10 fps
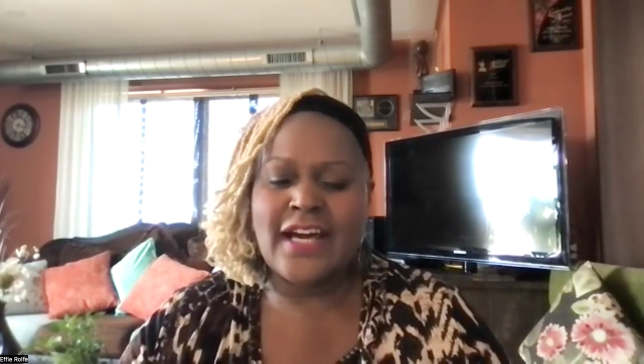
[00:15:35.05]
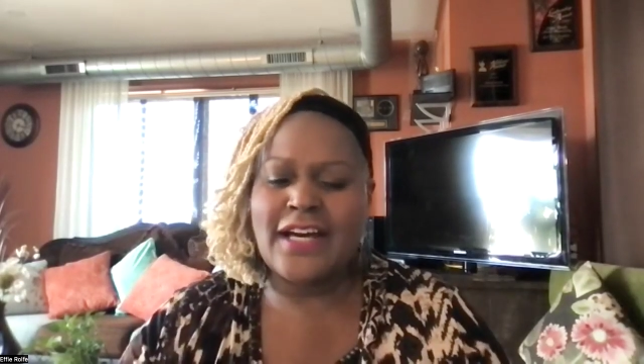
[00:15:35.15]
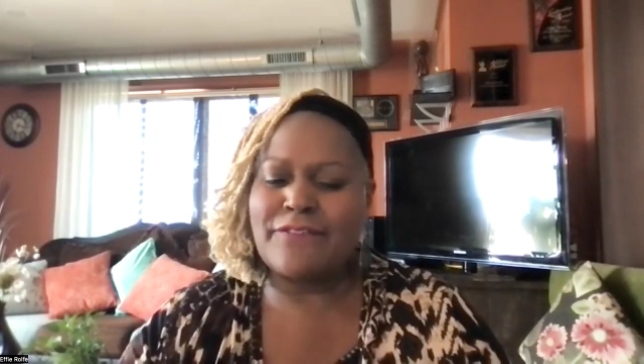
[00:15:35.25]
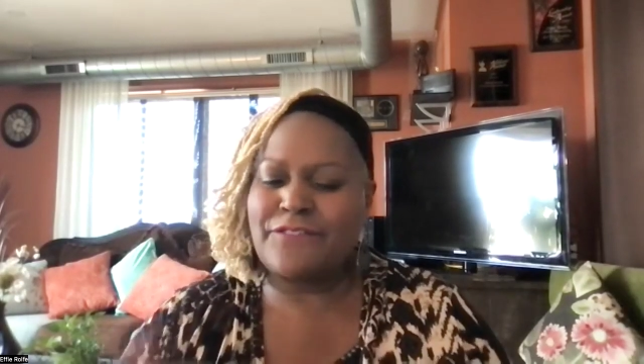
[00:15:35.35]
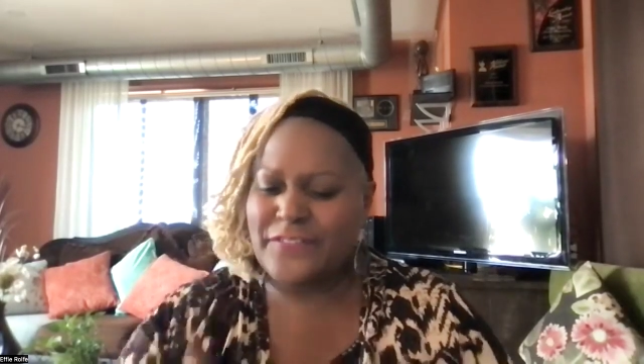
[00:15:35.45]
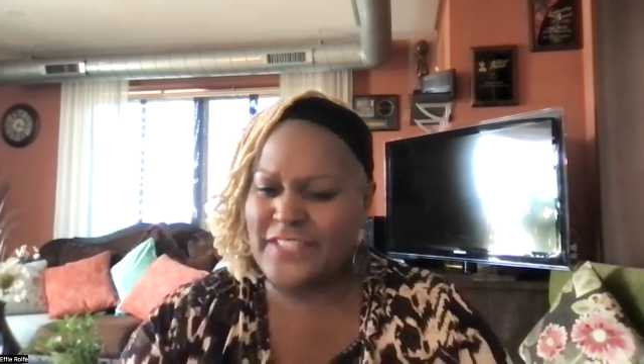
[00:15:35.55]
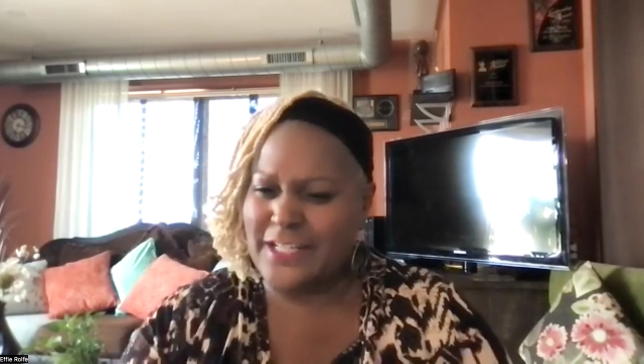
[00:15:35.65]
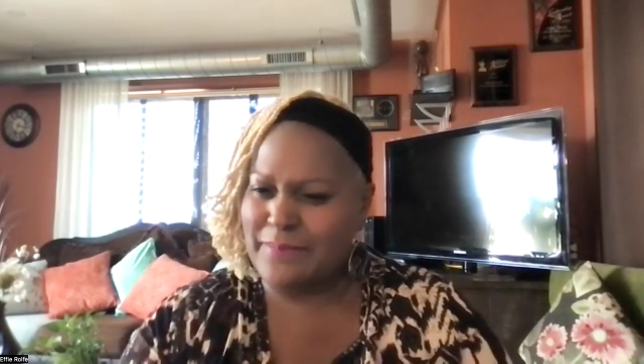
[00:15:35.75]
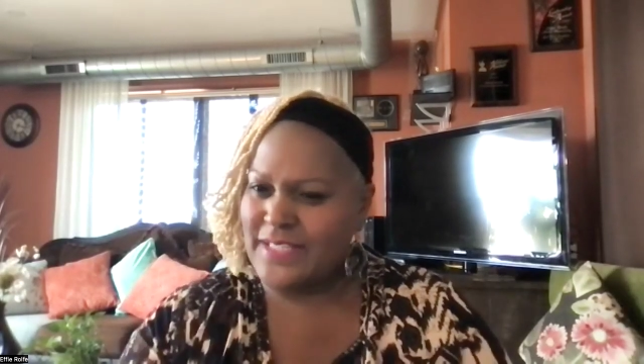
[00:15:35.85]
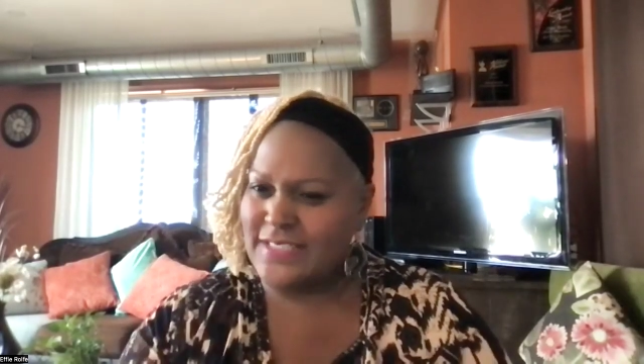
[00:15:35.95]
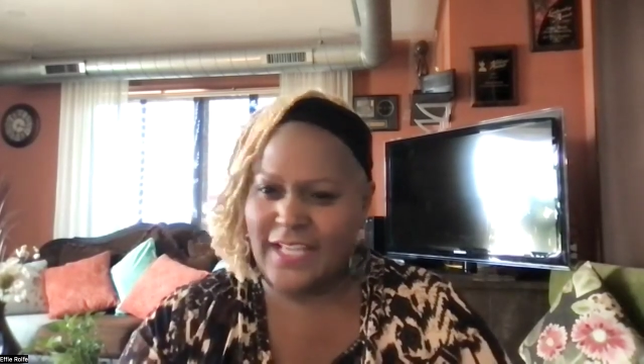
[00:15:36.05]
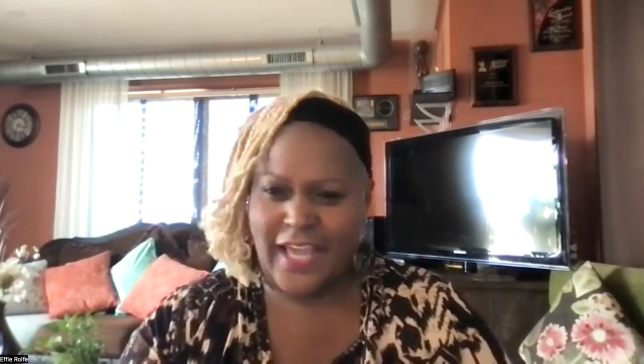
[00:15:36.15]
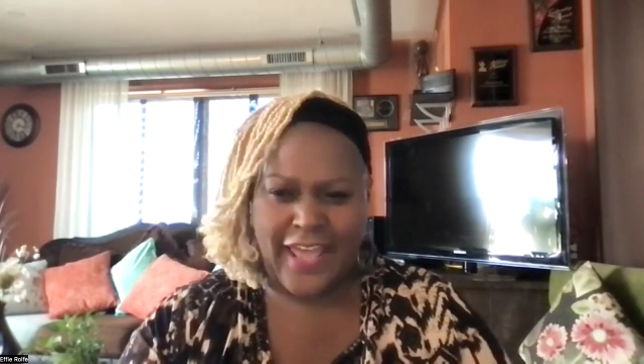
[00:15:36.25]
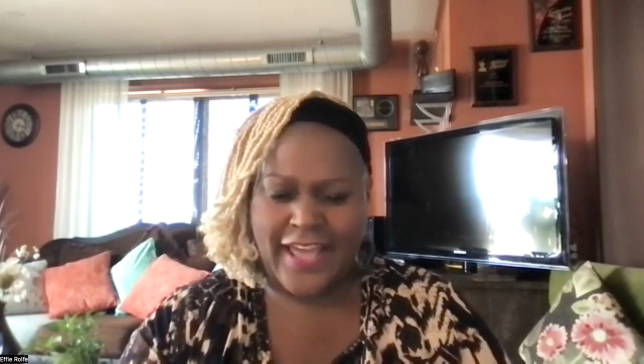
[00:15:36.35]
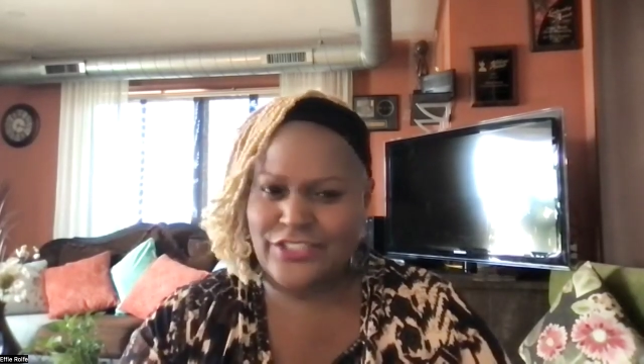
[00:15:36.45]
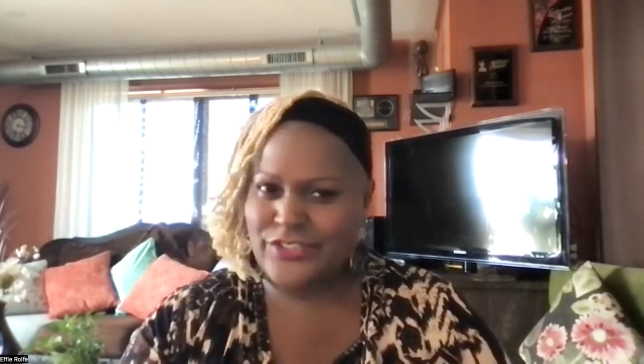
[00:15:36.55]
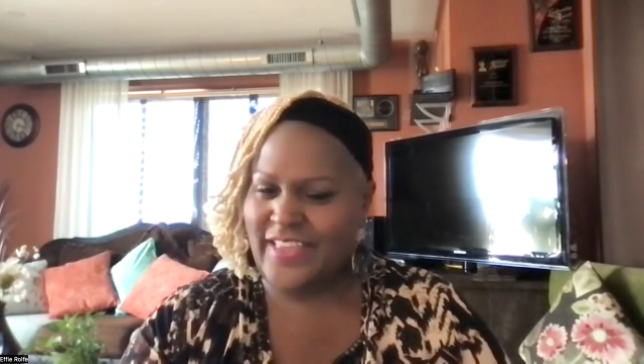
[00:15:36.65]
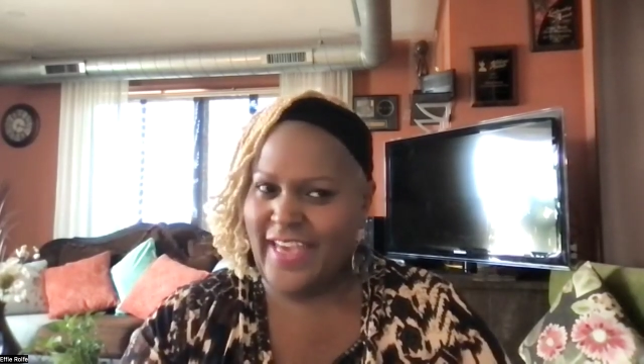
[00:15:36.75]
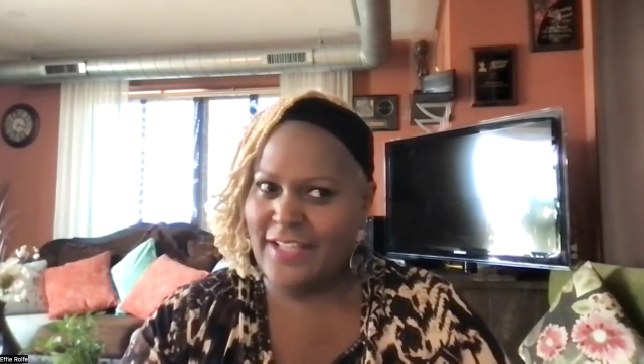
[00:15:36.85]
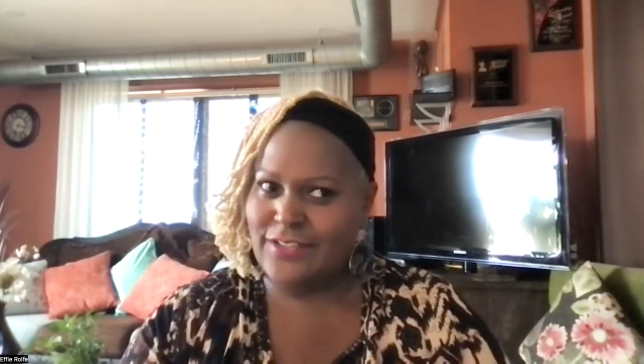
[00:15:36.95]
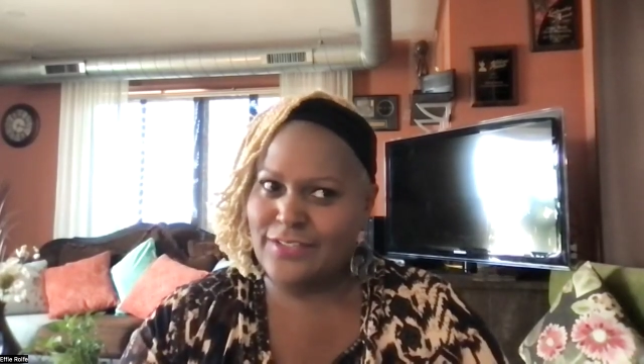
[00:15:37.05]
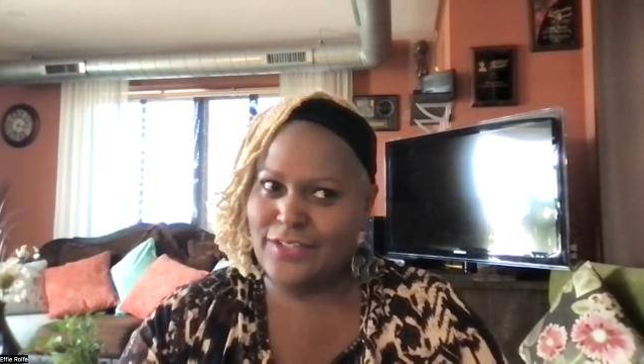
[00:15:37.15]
15 minutes. I got to ask you that.